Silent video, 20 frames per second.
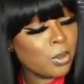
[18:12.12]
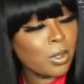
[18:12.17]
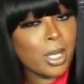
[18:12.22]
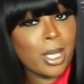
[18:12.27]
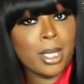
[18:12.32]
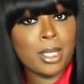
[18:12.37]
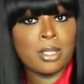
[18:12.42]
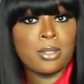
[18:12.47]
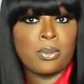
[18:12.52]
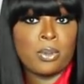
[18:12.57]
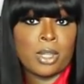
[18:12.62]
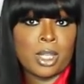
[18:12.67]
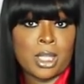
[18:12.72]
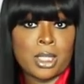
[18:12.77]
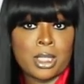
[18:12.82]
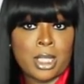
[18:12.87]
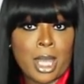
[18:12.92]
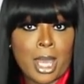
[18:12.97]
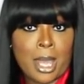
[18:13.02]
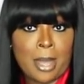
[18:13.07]
3x for
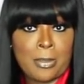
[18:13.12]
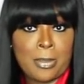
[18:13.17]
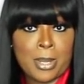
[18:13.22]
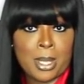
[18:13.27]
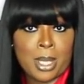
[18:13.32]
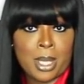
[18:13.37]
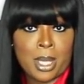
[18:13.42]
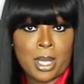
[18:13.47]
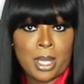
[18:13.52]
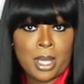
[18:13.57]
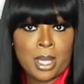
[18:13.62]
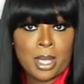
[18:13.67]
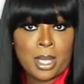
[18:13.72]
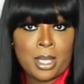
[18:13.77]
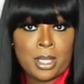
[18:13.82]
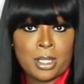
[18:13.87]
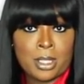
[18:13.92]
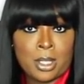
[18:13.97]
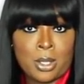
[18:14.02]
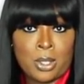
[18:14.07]
that to happen
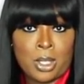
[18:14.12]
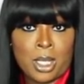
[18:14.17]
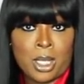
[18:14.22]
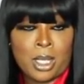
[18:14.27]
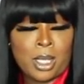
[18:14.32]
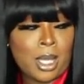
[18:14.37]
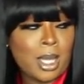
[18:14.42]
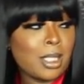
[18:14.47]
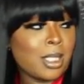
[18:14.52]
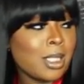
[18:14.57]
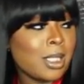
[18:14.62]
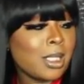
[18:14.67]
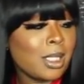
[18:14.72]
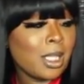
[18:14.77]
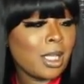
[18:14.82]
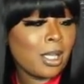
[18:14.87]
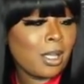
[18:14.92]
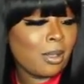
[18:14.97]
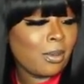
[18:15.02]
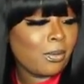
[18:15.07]
so yeah i just
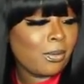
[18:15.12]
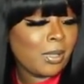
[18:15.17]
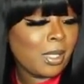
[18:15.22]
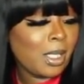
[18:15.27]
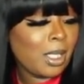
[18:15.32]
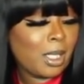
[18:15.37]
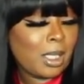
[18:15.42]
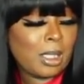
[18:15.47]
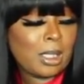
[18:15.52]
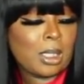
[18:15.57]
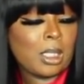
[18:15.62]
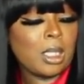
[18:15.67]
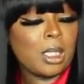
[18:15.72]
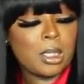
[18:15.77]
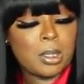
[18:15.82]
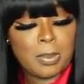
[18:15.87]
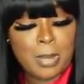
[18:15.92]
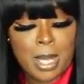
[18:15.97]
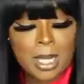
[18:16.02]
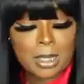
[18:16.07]
love anything
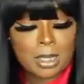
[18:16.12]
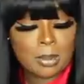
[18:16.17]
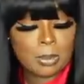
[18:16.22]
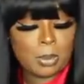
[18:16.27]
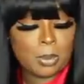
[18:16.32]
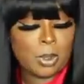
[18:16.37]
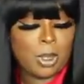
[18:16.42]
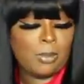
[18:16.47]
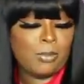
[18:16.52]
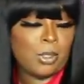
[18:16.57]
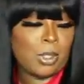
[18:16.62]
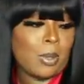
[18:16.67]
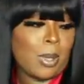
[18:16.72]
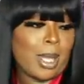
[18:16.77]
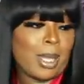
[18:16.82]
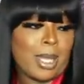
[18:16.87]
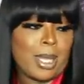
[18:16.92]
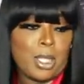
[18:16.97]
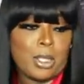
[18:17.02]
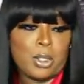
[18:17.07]
is possible even though
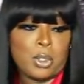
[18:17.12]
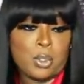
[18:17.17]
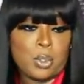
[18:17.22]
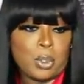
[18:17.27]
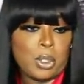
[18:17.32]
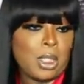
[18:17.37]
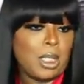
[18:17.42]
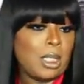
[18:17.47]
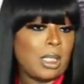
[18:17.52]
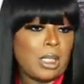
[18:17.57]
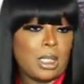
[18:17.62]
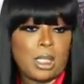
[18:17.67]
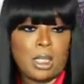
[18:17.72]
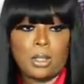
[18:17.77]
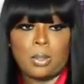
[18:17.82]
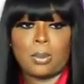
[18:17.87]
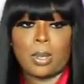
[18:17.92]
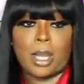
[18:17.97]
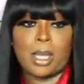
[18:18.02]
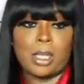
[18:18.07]
i can't drink any
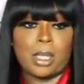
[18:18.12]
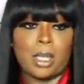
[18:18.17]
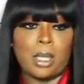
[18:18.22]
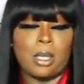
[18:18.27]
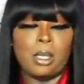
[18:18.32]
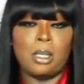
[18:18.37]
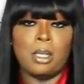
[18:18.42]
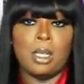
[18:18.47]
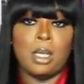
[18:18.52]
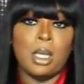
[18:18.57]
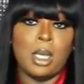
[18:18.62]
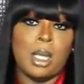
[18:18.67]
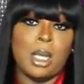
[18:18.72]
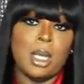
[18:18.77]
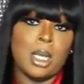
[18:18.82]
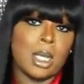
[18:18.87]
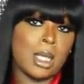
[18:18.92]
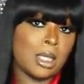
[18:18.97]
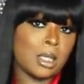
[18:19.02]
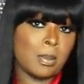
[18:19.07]
henny right now
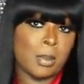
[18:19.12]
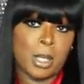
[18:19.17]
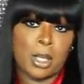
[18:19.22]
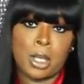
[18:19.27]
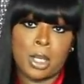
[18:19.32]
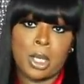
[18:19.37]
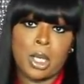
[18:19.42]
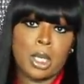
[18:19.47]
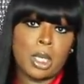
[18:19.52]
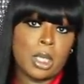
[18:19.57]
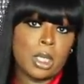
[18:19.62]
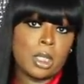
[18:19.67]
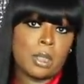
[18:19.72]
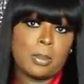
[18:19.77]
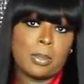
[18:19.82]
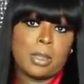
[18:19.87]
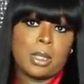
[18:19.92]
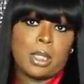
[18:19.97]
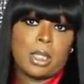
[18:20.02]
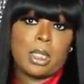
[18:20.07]
because of my GERD.
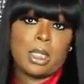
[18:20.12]
but